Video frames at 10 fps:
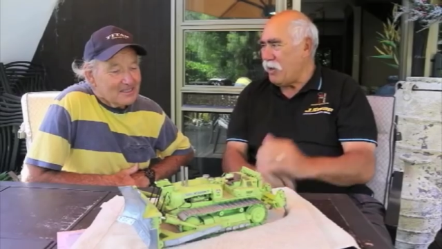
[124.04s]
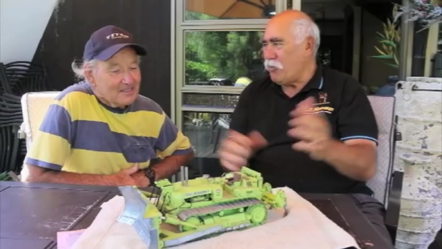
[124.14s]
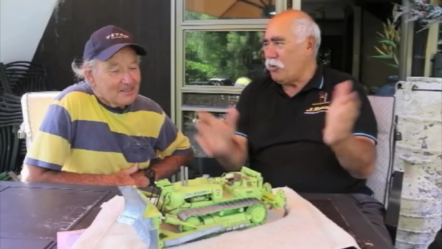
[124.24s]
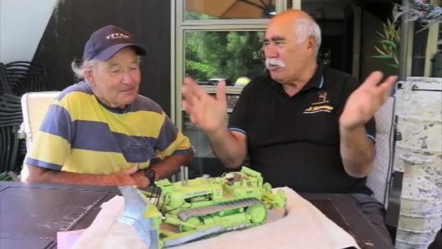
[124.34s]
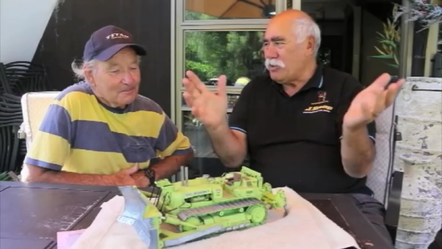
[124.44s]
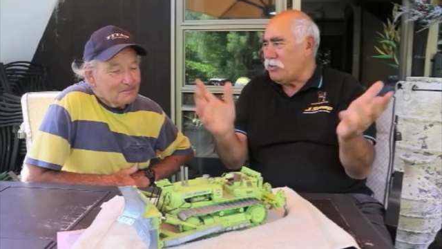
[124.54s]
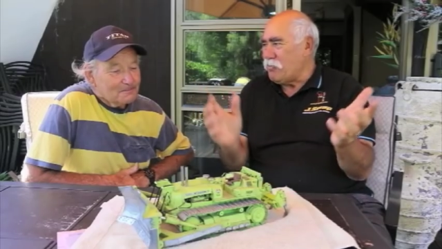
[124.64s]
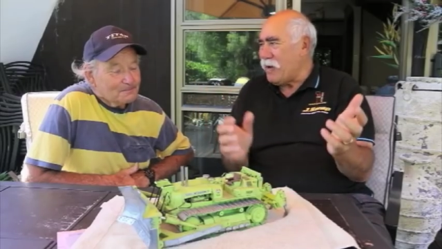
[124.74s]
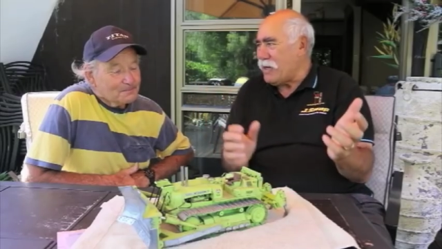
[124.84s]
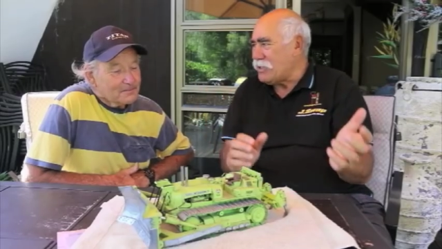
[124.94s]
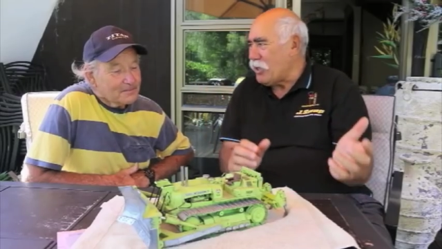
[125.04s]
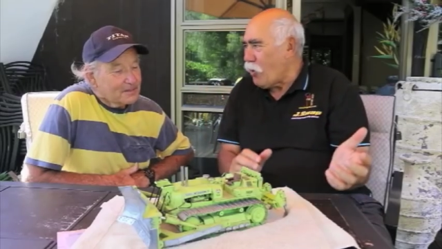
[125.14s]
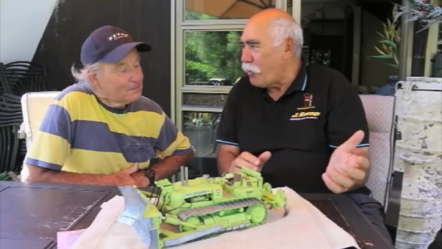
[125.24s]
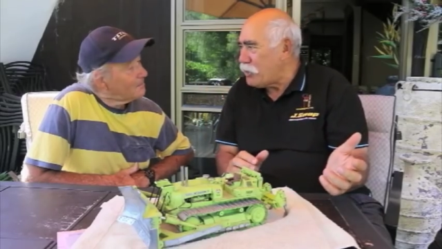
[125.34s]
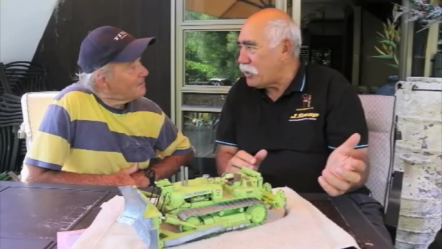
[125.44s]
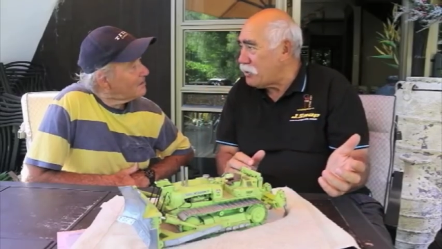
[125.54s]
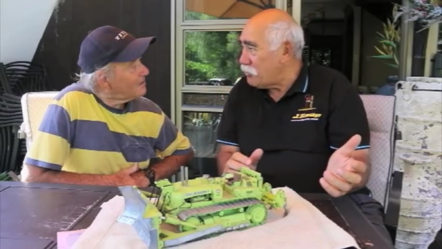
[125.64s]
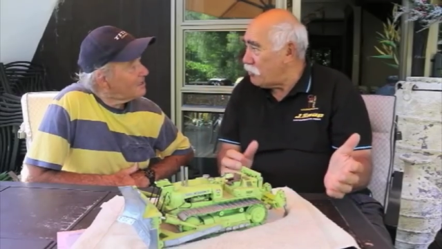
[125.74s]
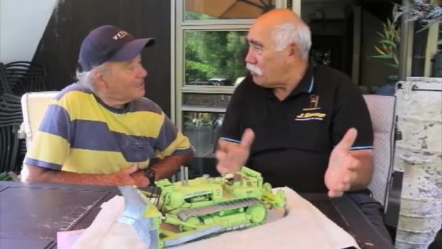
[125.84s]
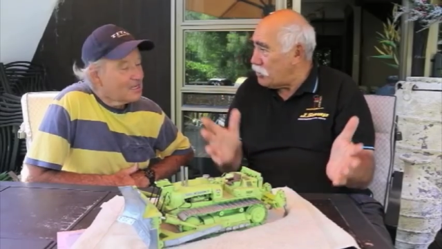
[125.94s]
Speaker 1: And we'll just, money's
Speaker 2: no um, object.
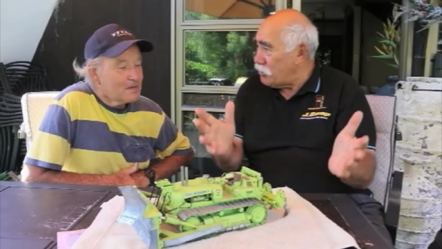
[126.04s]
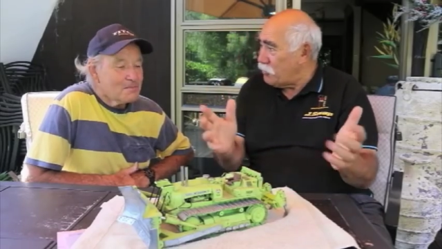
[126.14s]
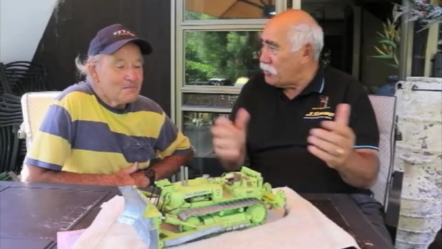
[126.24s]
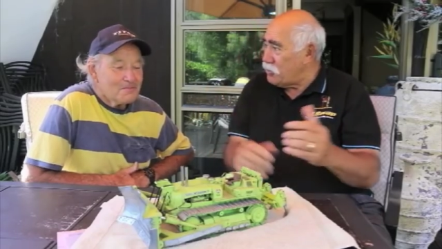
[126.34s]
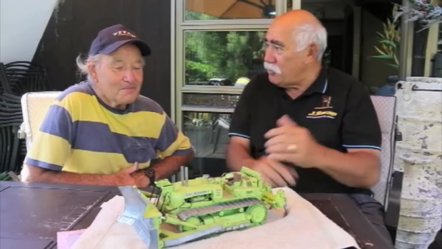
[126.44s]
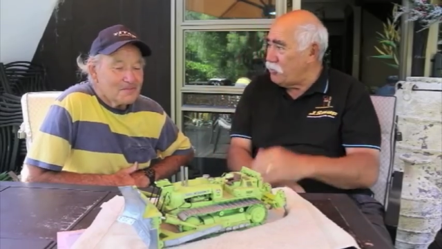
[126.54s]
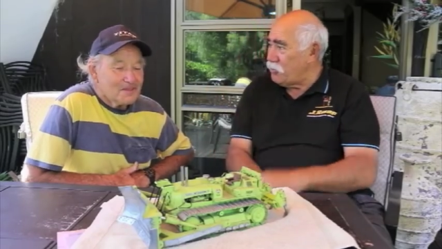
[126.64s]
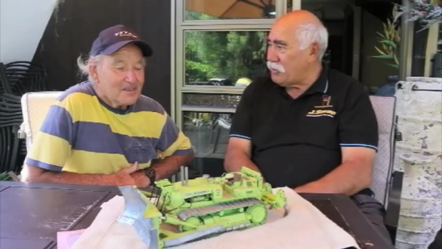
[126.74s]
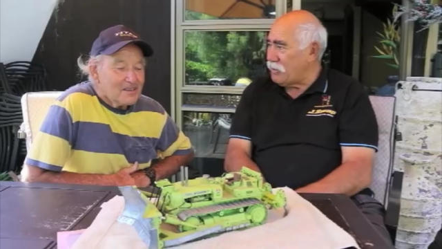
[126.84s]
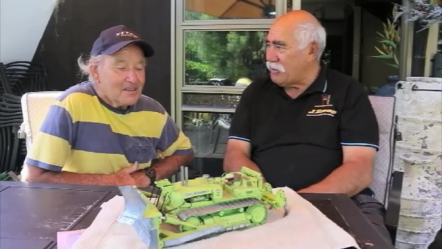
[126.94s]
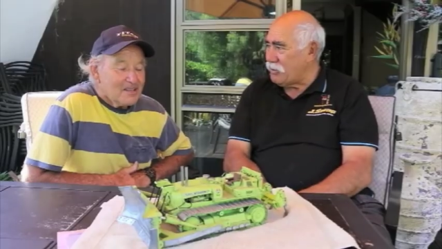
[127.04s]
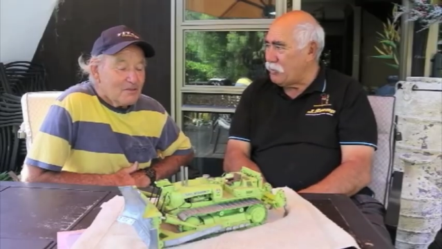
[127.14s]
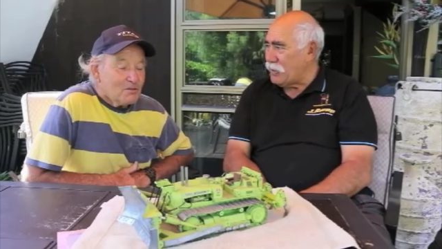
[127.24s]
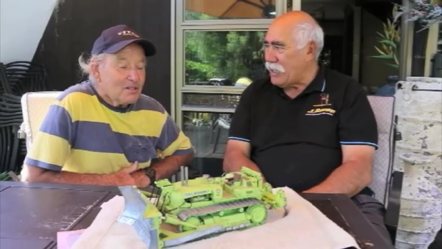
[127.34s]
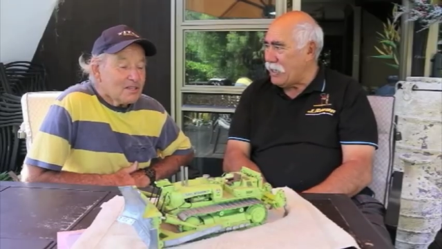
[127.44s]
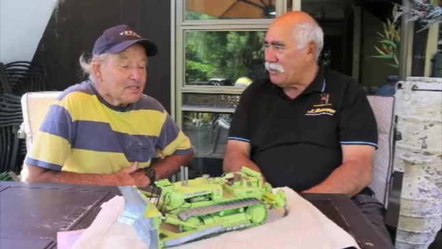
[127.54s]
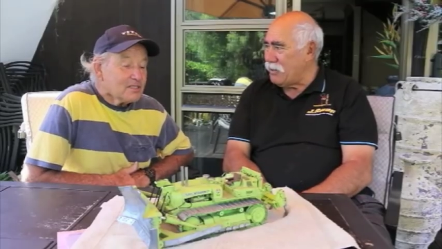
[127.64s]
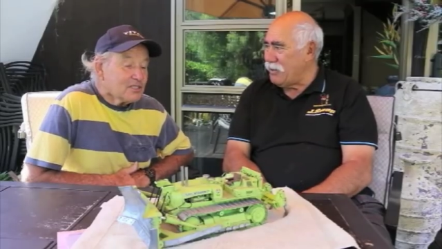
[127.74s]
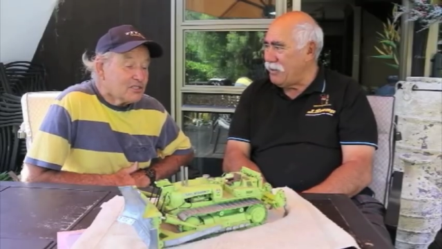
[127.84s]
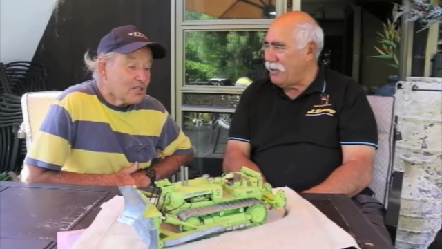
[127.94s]
Would, um, you, would, you, do it well, again?
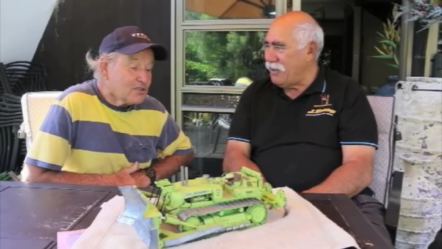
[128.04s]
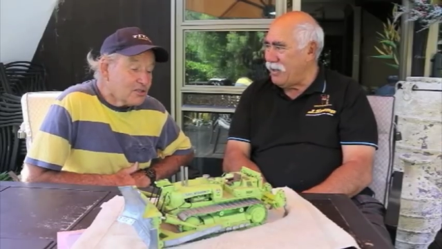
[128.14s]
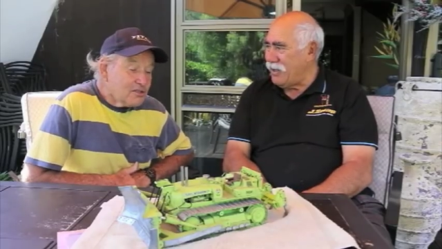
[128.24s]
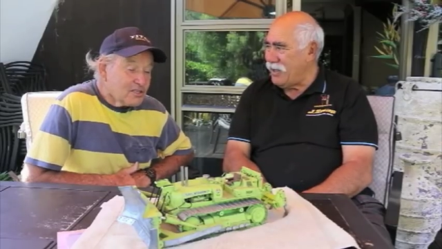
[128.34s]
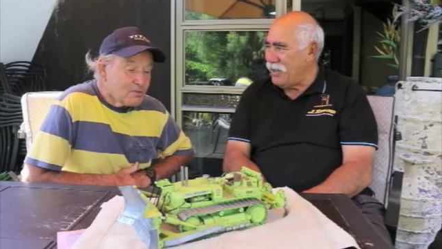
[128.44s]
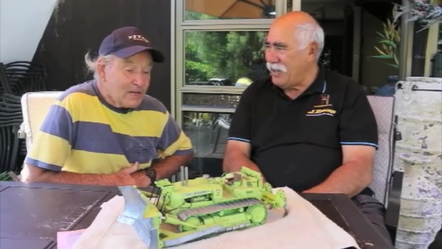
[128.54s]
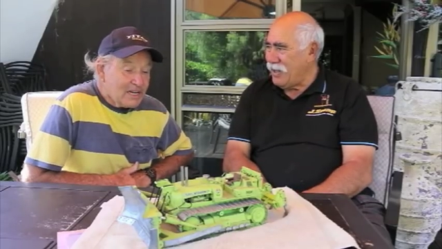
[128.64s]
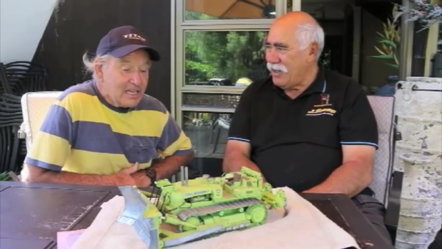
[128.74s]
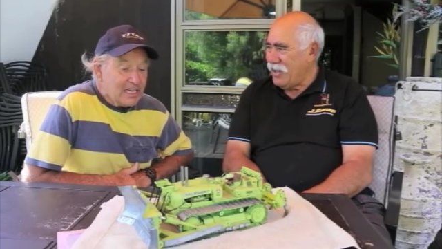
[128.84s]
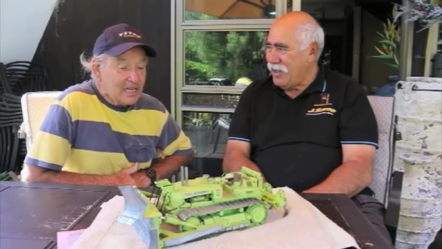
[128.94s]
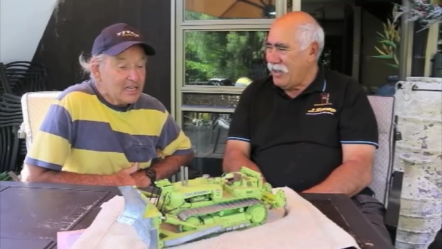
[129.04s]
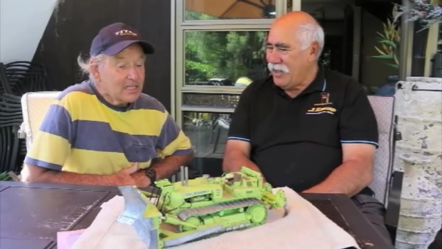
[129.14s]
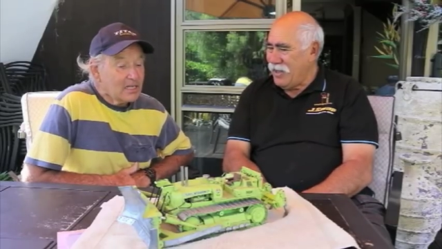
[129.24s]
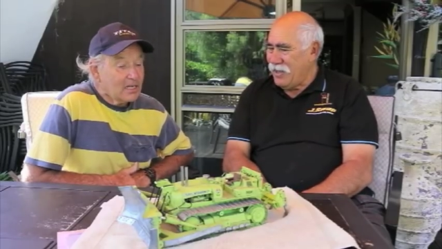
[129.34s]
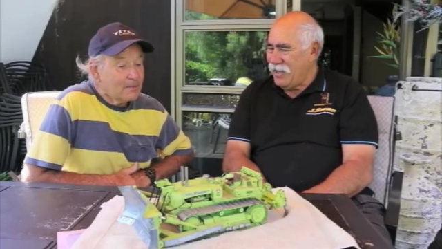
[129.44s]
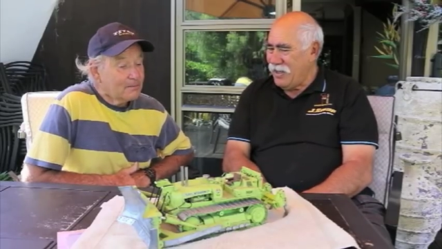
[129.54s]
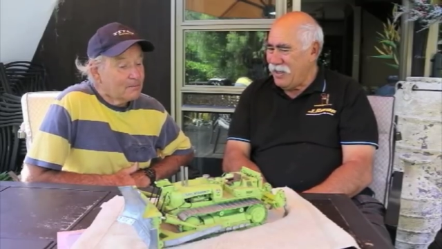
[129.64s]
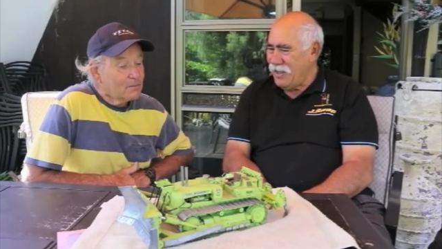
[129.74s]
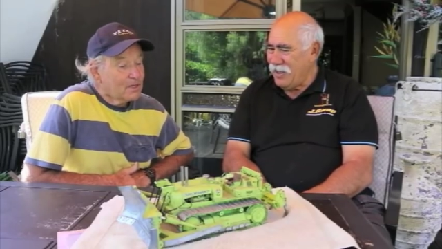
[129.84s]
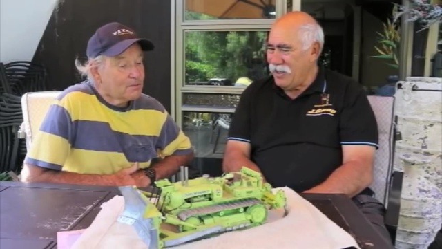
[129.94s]
To do this one here,
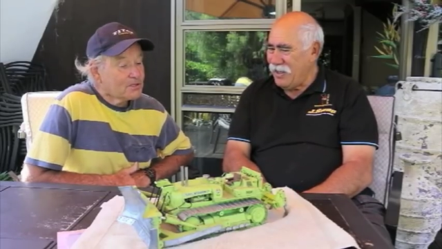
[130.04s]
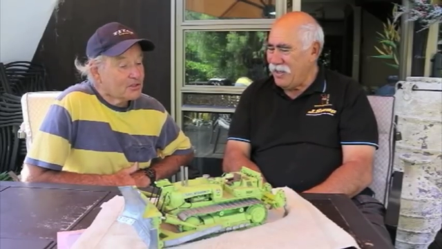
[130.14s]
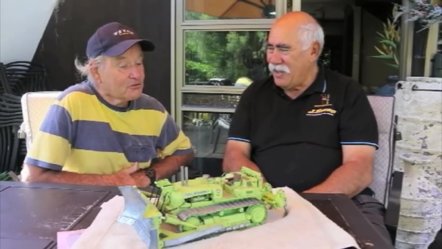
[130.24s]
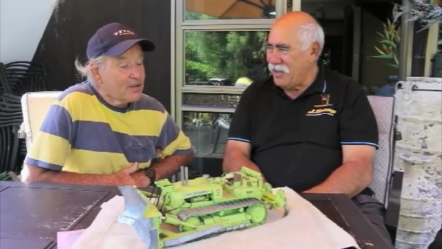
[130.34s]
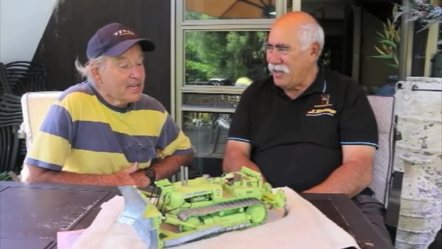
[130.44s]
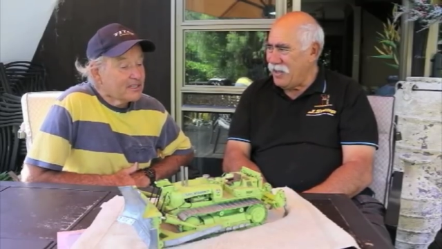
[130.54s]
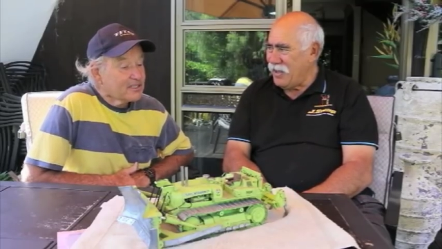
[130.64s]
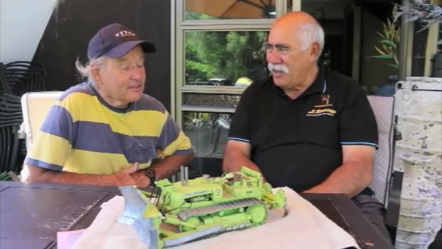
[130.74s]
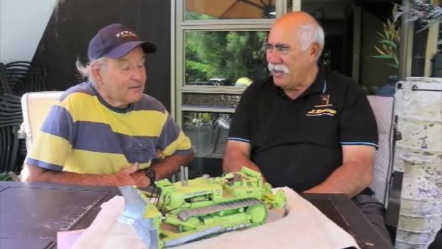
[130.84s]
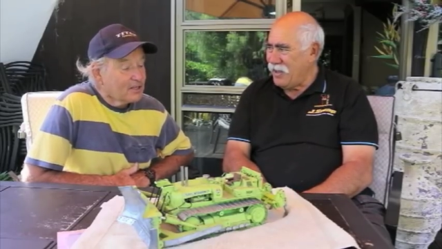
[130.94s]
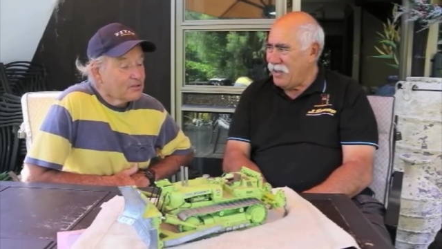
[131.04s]
um, it was the tracks. If